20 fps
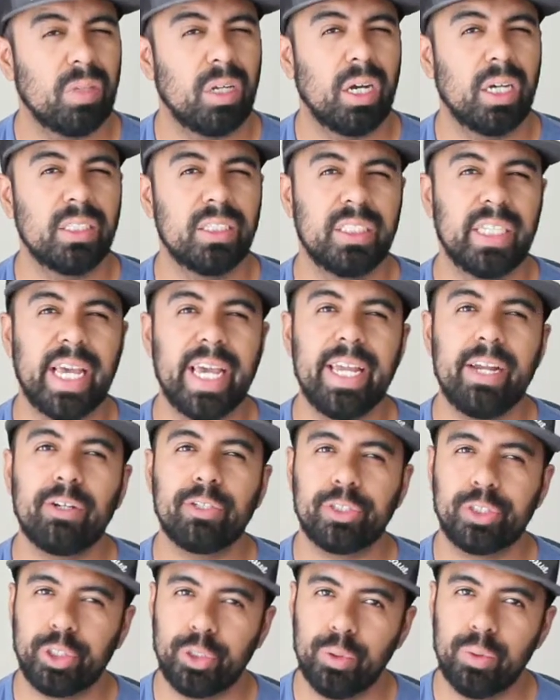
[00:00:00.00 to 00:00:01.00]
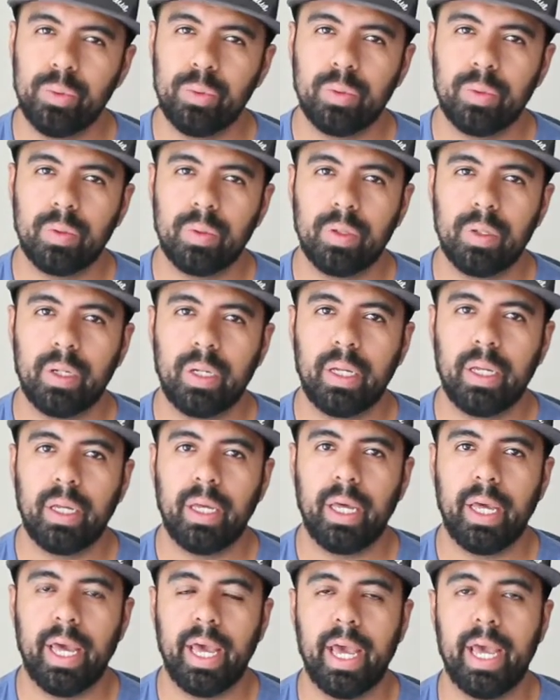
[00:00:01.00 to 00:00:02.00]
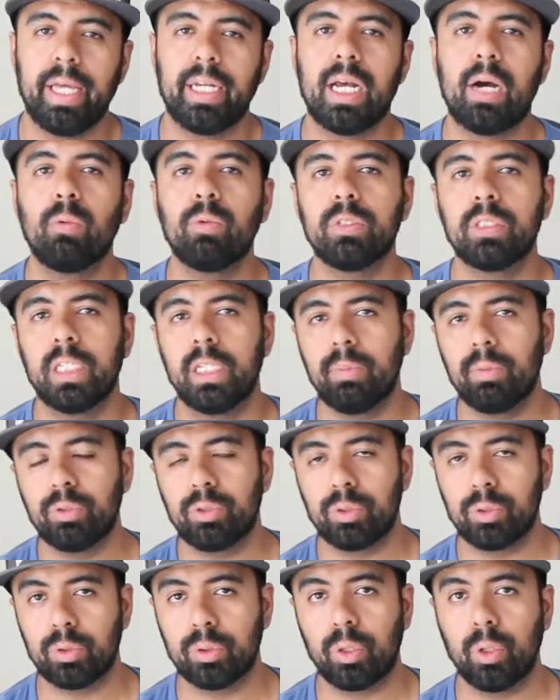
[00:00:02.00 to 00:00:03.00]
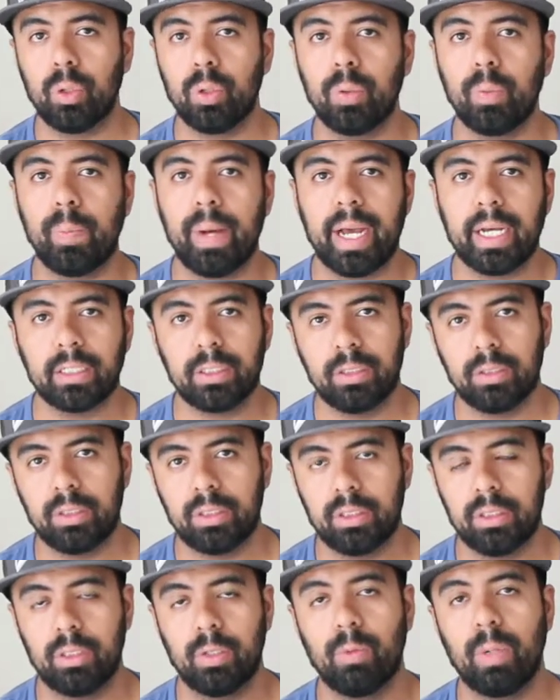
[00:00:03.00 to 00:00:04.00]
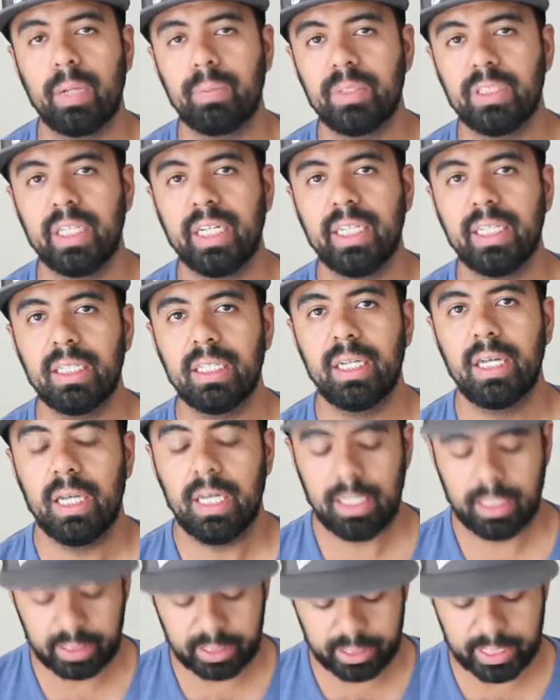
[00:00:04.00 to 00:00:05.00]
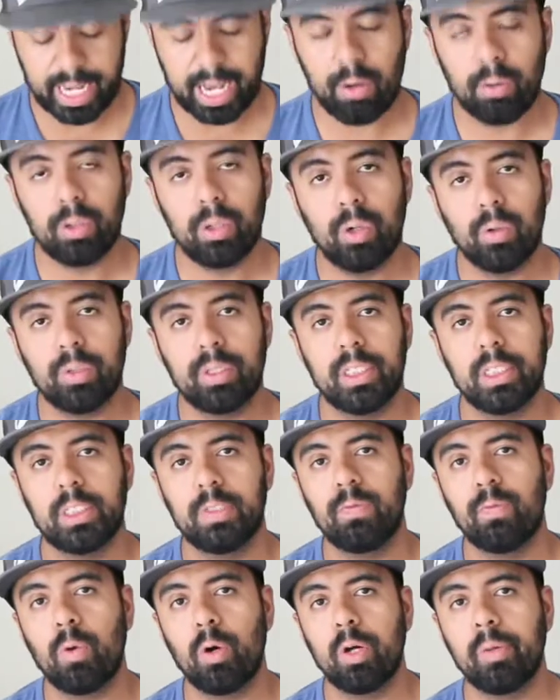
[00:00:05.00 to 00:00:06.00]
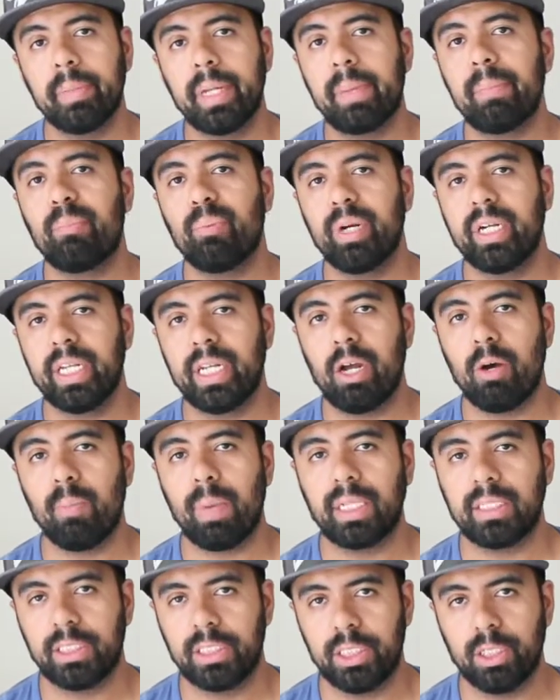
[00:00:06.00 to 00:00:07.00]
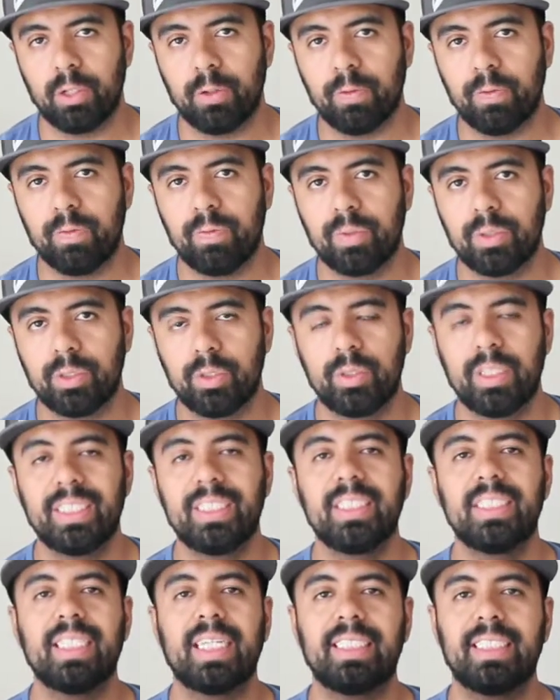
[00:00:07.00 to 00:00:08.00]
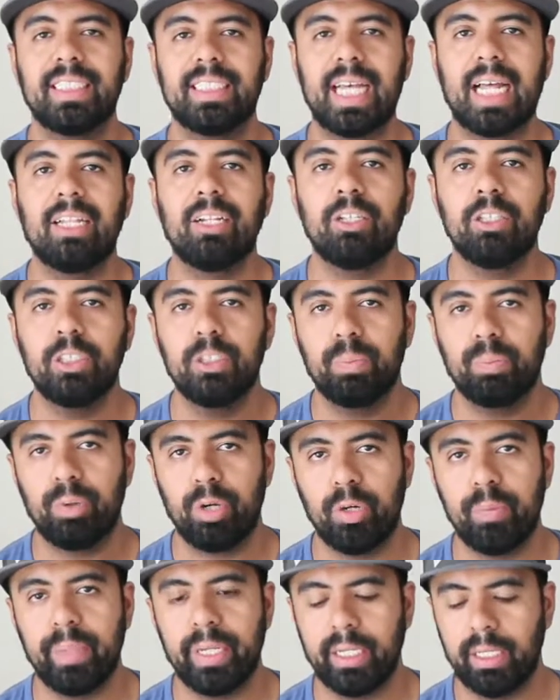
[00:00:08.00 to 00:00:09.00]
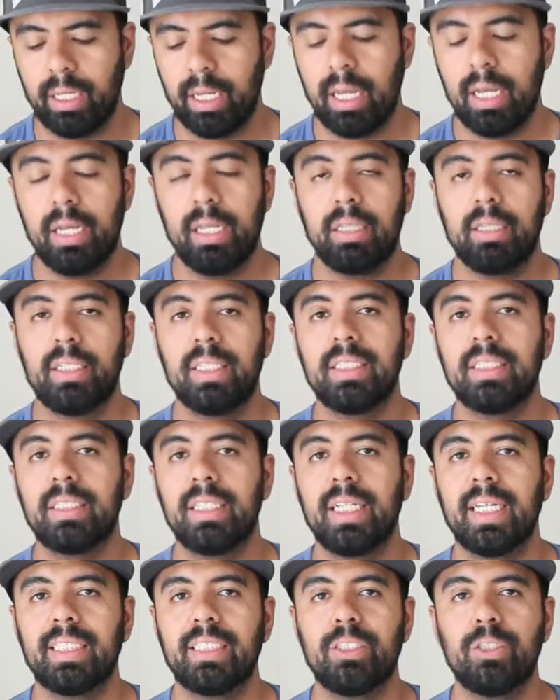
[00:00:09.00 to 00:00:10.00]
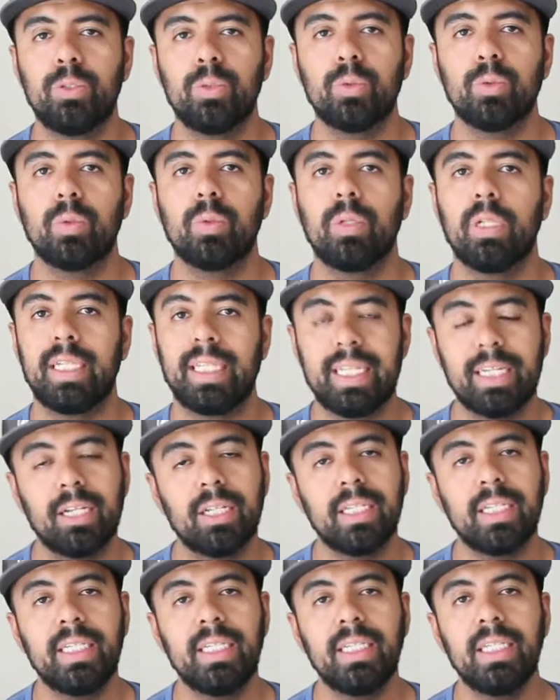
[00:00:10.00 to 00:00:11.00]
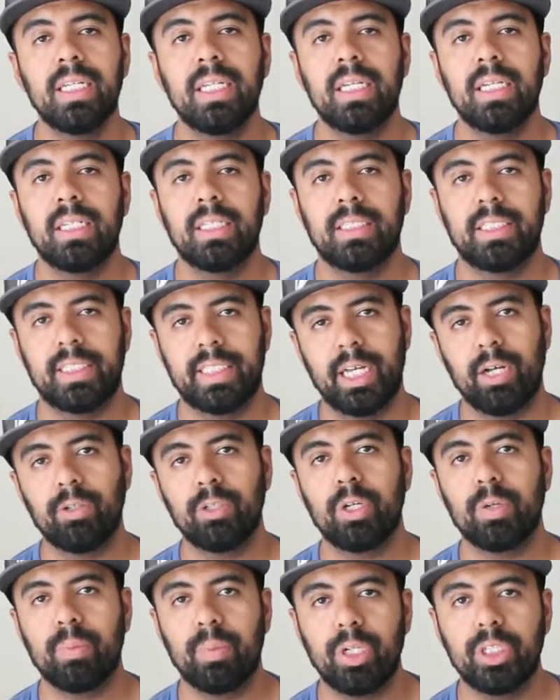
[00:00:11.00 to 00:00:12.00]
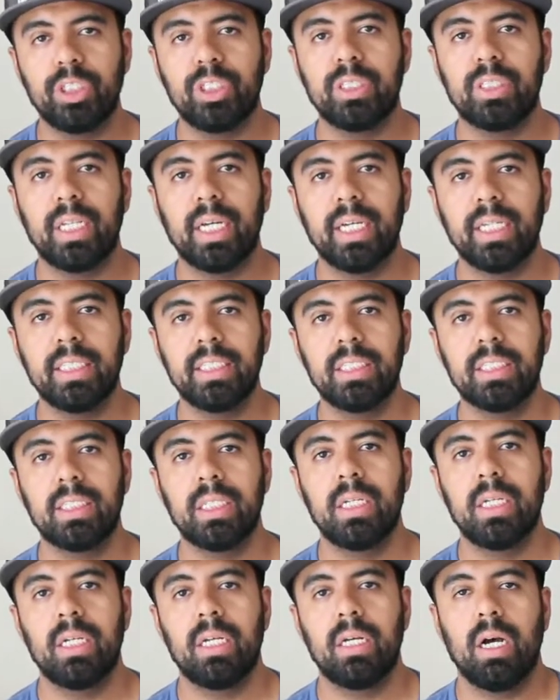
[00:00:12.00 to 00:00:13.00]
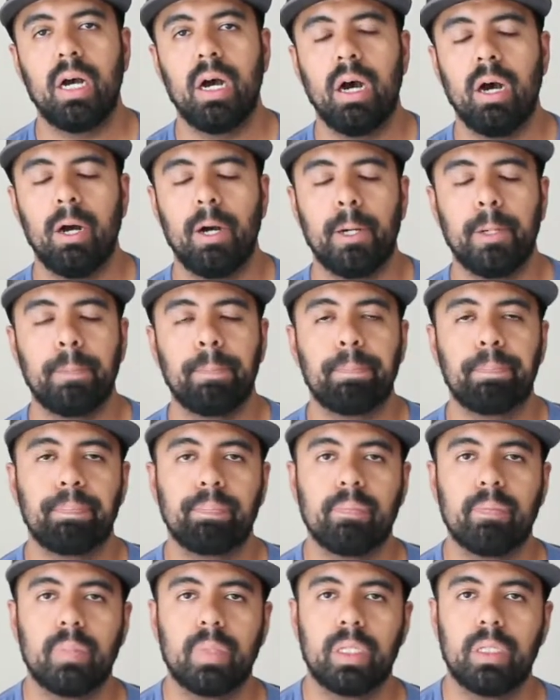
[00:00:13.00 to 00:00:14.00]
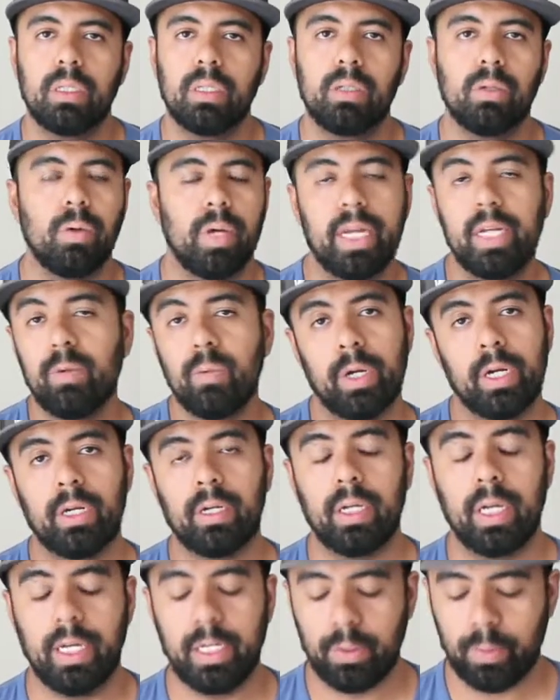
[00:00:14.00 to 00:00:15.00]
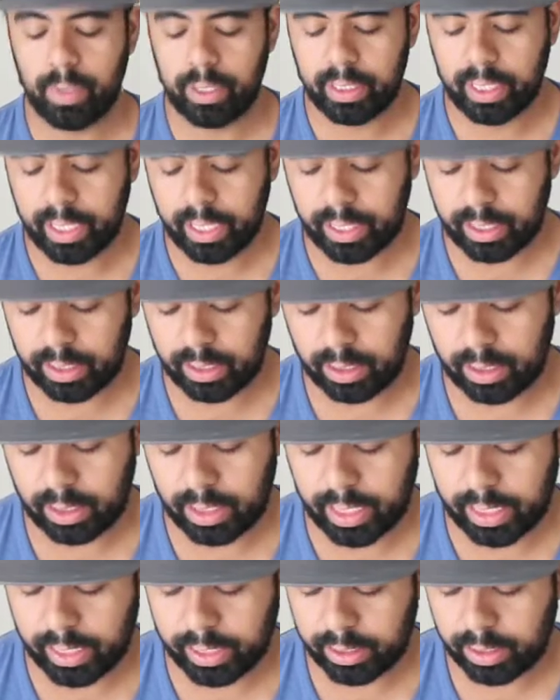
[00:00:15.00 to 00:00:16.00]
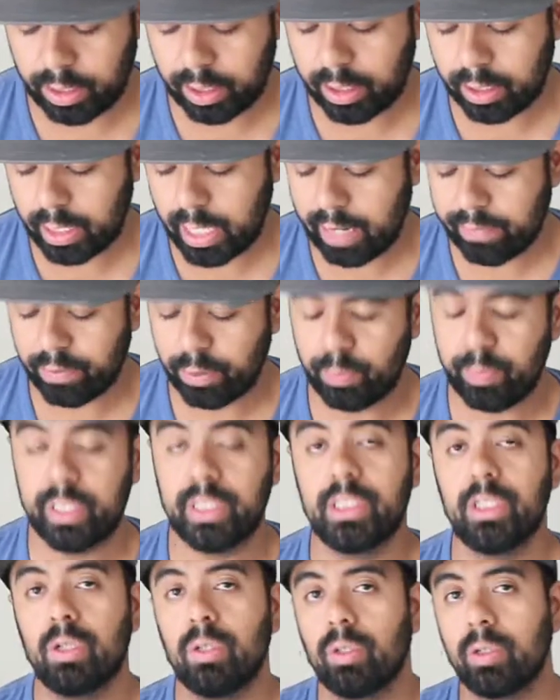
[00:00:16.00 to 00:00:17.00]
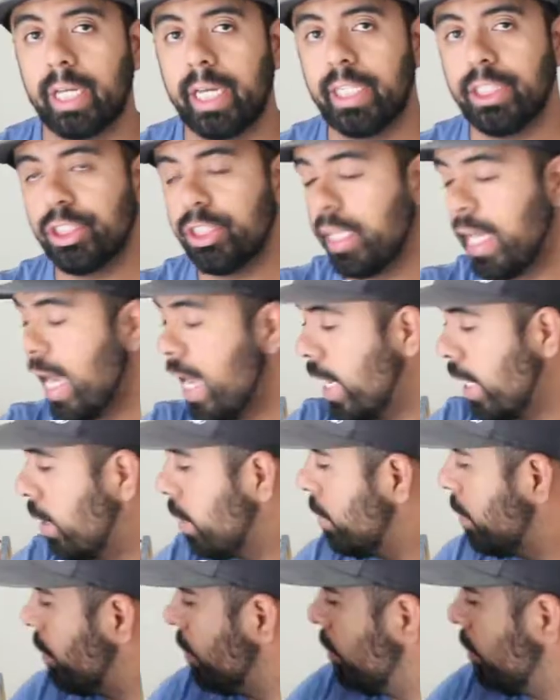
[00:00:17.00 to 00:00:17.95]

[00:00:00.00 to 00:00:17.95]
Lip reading: a day or two, and I was able to go back to the website, download this form, and print it out myself. So this is a seller's permit. This lets you legally sell your merchandise, anywhere that you're gonna have your retail location at.